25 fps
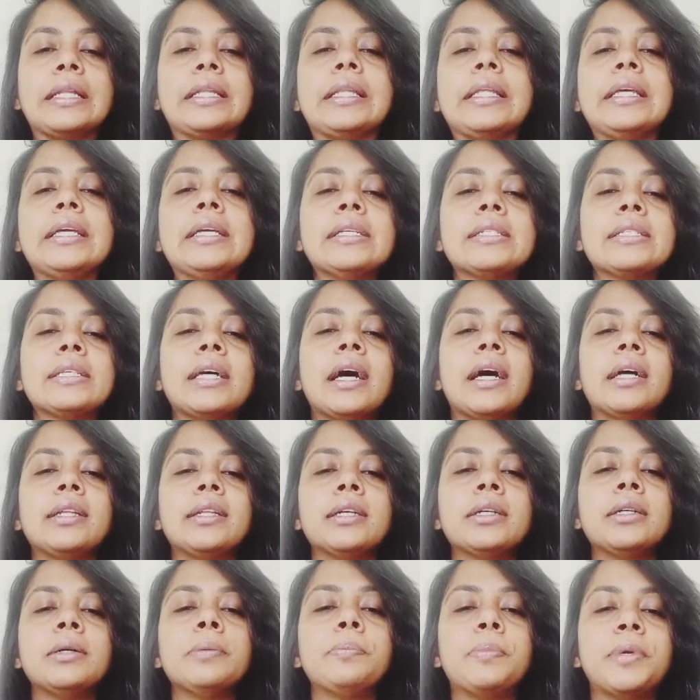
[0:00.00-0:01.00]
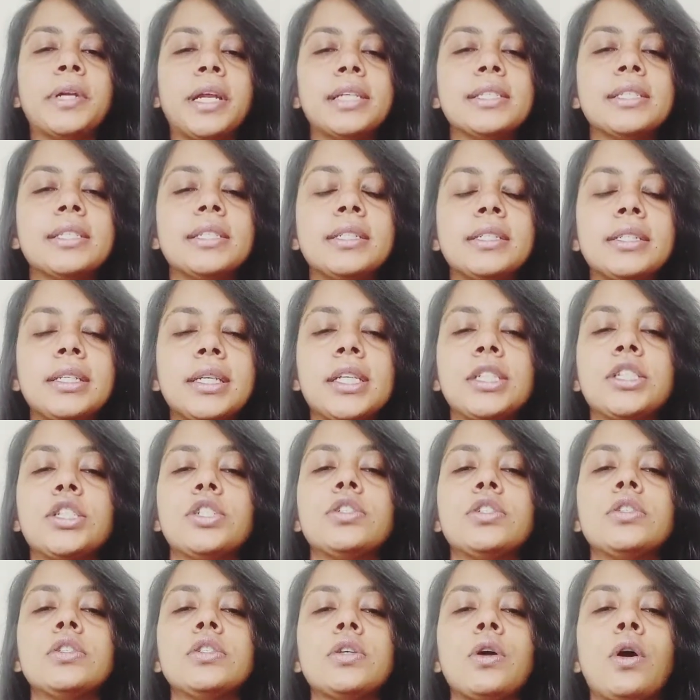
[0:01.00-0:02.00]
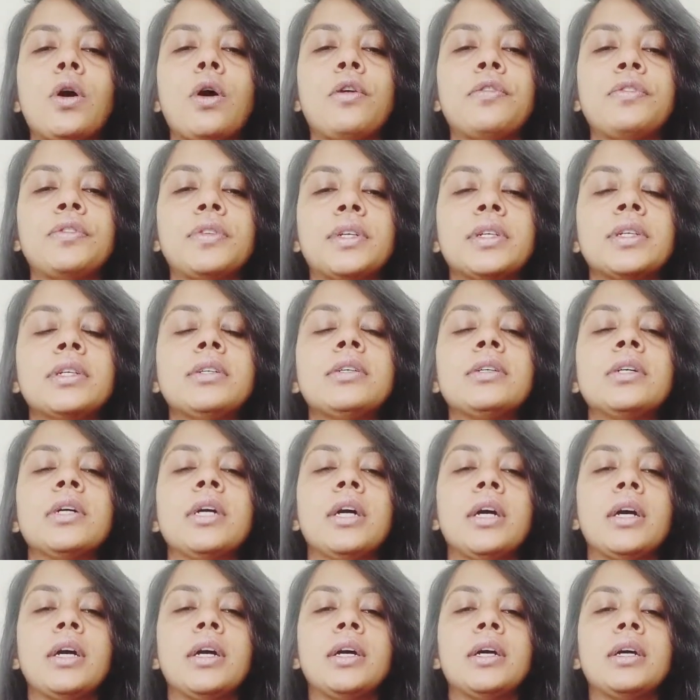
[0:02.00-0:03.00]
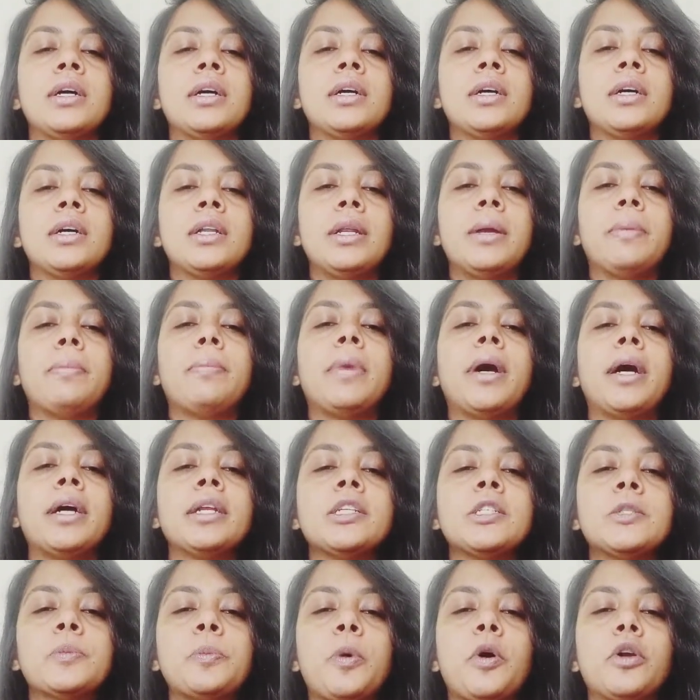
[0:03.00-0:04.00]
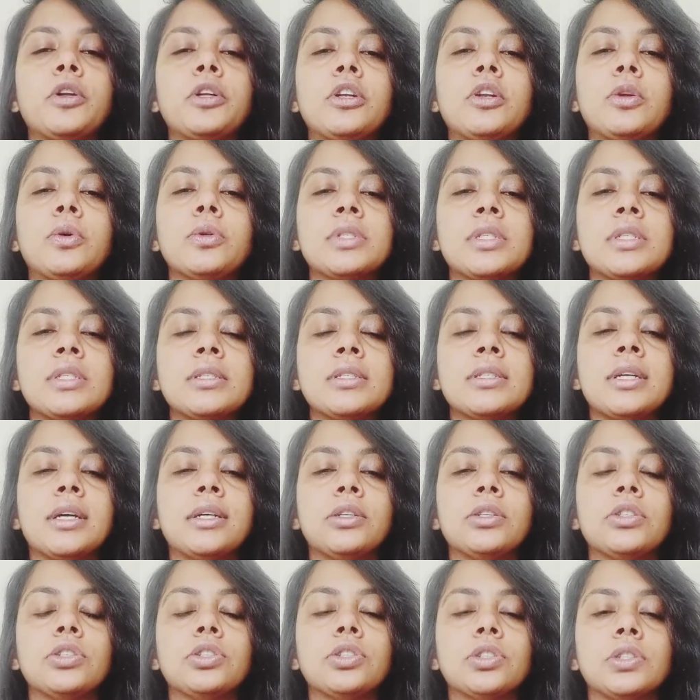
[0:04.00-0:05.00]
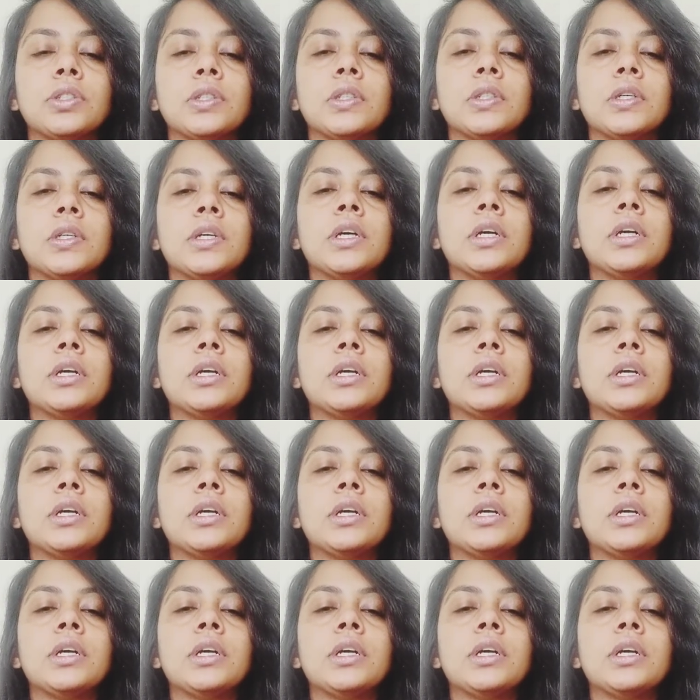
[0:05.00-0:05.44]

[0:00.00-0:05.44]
These are the presentations of the lumbar spondylosis condition.